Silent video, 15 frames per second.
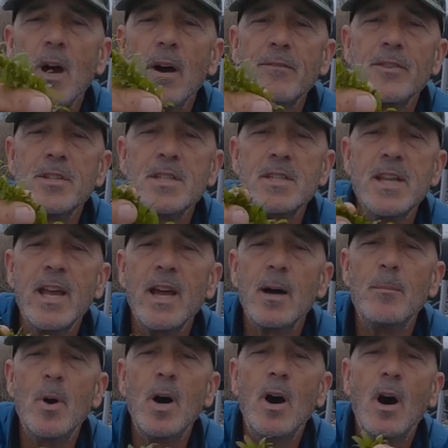off the
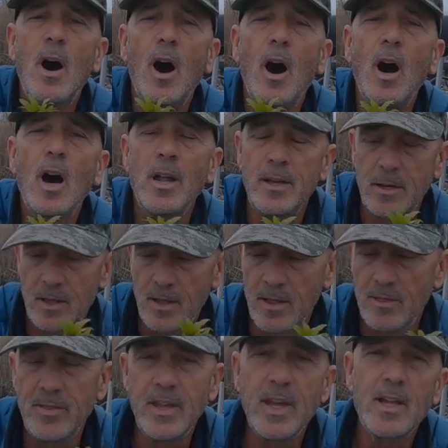stem on
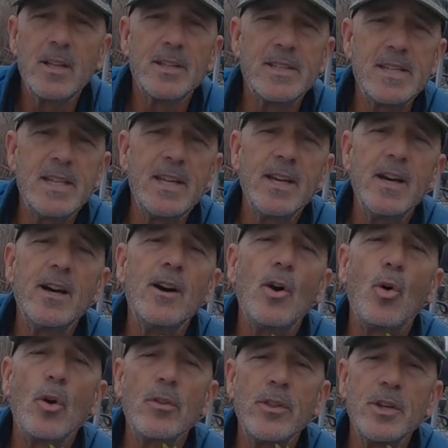the Elodea
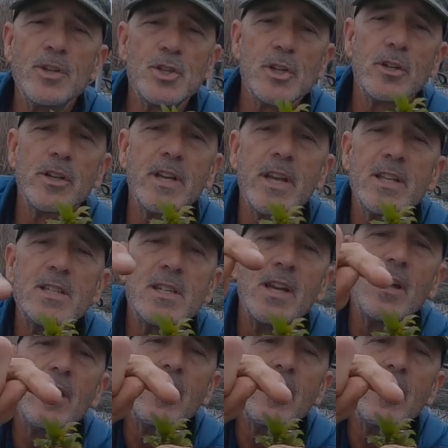or the Egeria densa,